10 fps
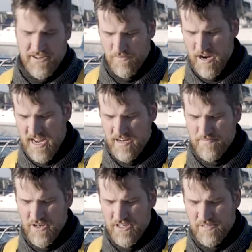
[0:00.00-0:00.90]
give way in the
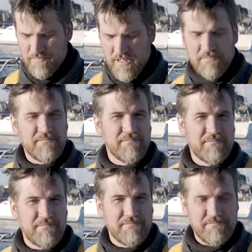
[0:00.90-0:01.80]
past, but
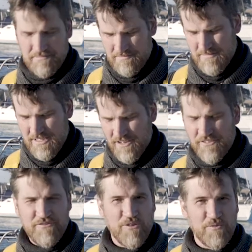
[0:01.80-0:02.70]

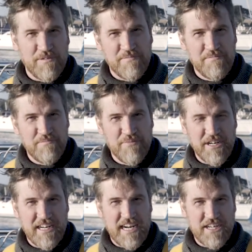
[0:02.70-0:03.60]
nothing wrong with
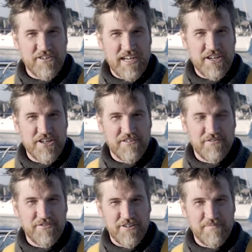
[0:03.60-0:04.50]
putting an extra hitch in
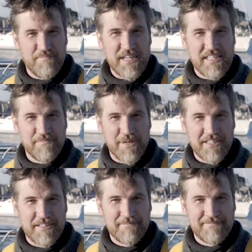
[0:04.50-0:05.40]
for peace of mind.